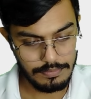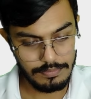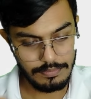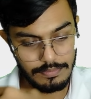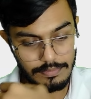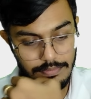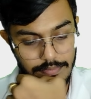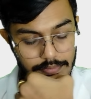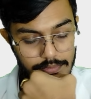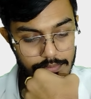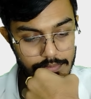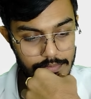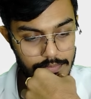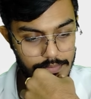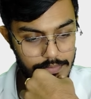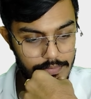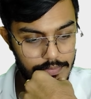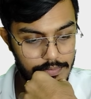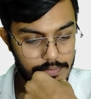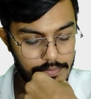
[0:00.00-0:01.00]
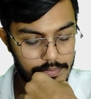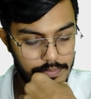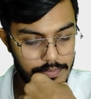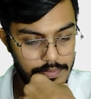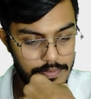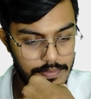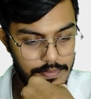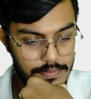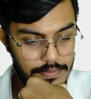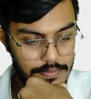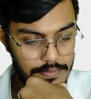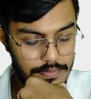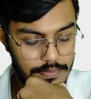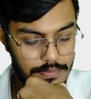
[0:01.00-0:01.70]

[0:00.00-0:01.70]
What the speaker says: [no speech]